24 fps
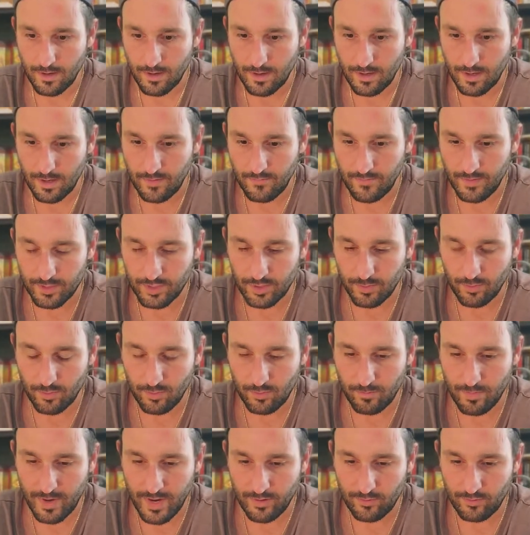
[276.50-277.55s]
Invisible
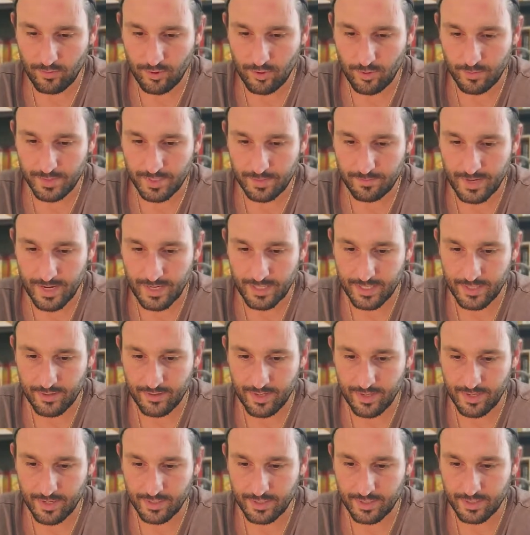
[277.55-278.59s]
microbes and
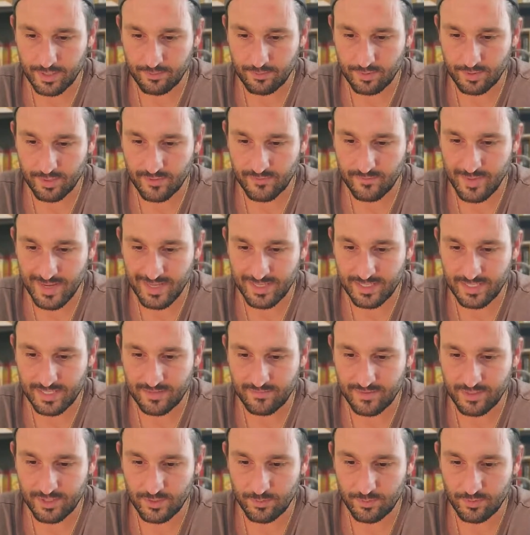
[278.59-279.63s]
bacteria are symbols of men's
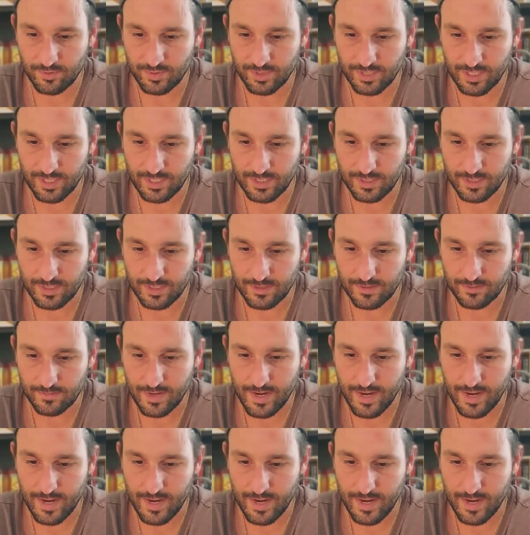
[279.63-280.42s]
invisible sins,